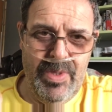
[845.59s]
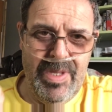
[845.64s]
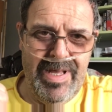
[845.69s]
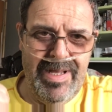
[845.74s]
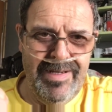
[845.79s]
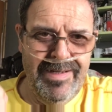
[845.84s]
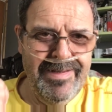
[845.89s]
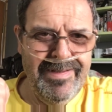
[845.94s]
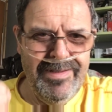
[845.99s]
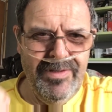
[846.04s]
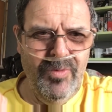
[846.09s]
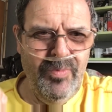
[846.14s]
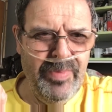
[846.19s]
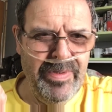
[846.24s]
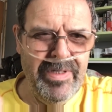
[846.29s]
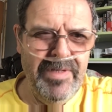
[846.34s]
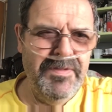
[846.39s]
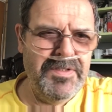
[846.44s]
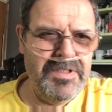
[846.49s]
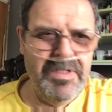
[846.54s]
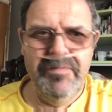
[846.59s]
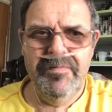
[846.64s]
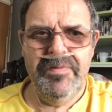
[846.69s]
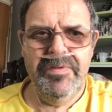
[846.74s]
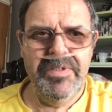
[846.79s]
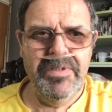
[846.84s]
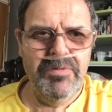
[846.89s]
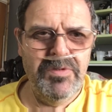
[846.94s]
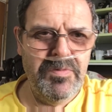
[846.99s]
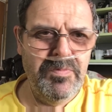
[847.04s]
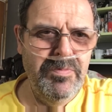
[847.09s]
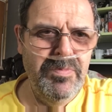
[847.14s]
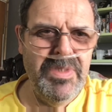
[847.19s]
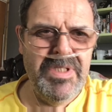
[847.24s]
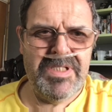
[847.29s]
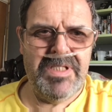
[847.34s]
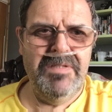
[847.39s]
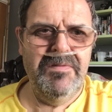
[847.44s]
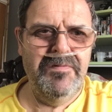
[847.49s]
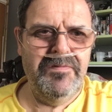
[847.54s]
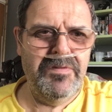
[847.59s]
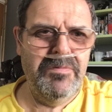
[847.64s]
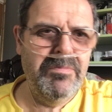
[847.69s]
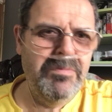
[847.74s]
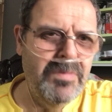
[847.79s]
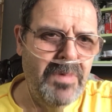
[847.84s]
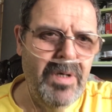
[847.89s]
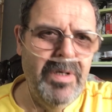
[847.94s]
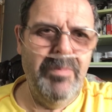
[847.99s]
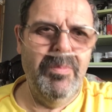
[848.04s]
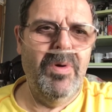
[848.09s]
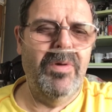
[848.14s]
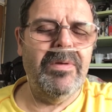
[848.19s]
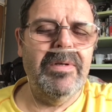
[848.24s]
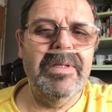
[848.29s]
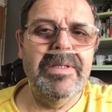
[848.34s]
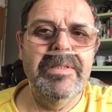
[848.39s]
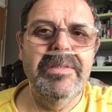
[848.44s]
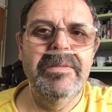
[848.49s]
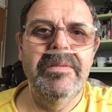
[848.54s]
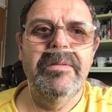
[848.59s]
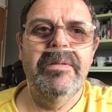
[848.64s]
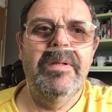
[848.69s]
that little bit of something that was missing from my modelling